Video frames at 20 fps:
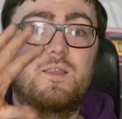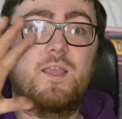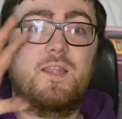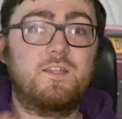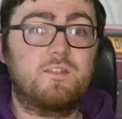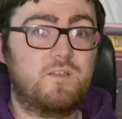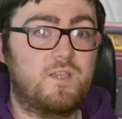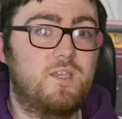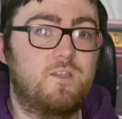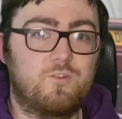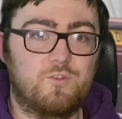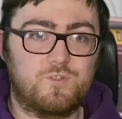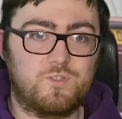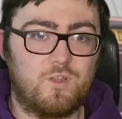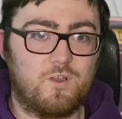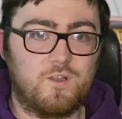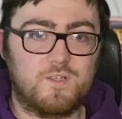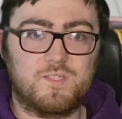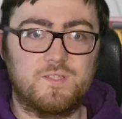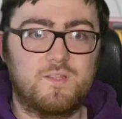indicator
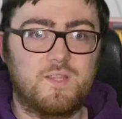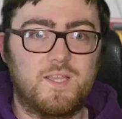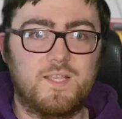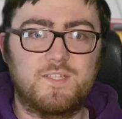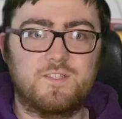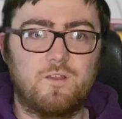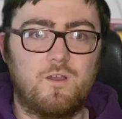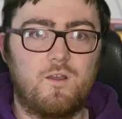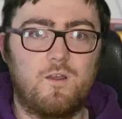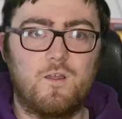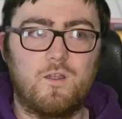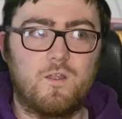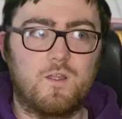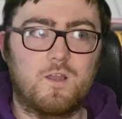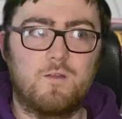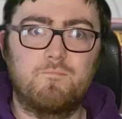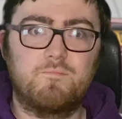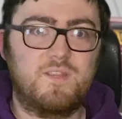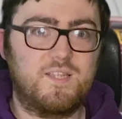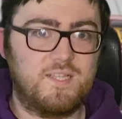stocks and things are
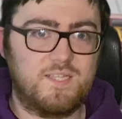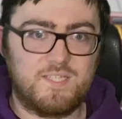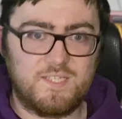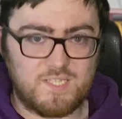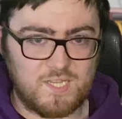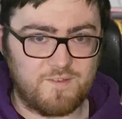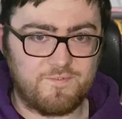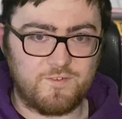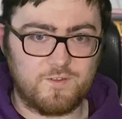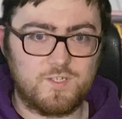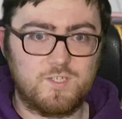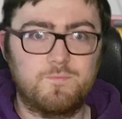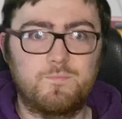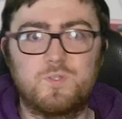completely different